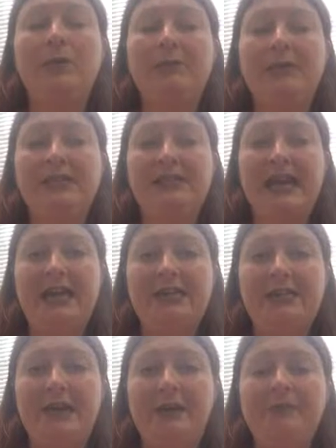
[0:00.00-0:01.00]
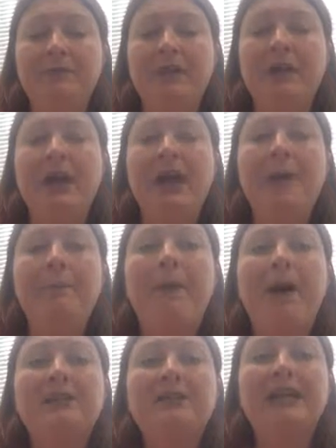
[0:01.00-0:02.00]
with a mediator,
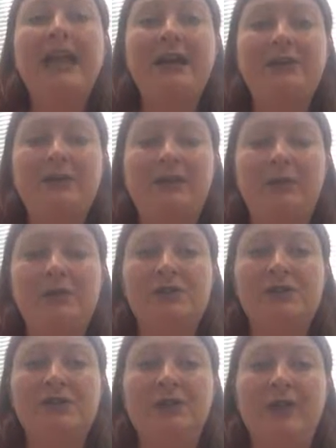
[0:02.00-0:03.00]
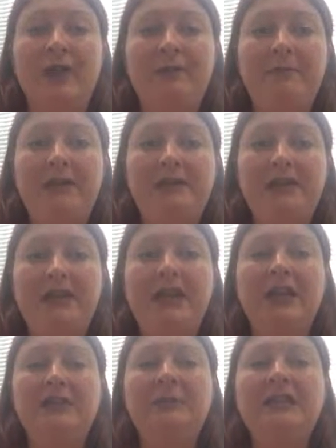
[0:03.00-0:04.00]
but a counsellor will sit in on that meeting,
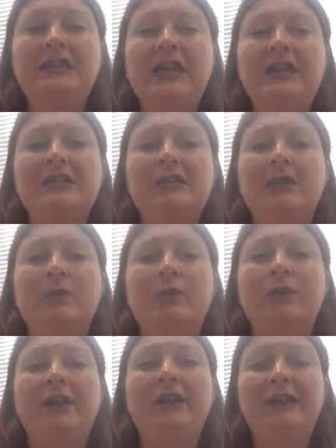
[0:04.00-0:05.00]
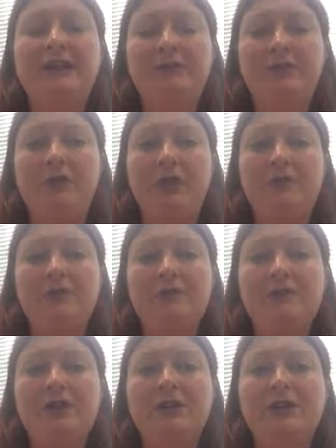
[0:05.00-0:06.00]
and the mediator will then leave the room
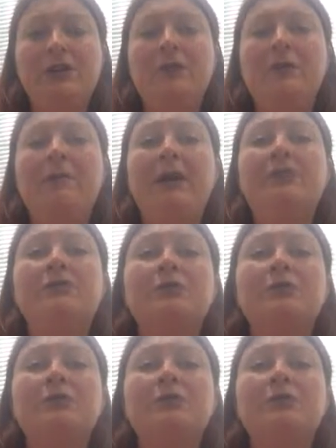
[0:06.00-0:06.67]
so that you can both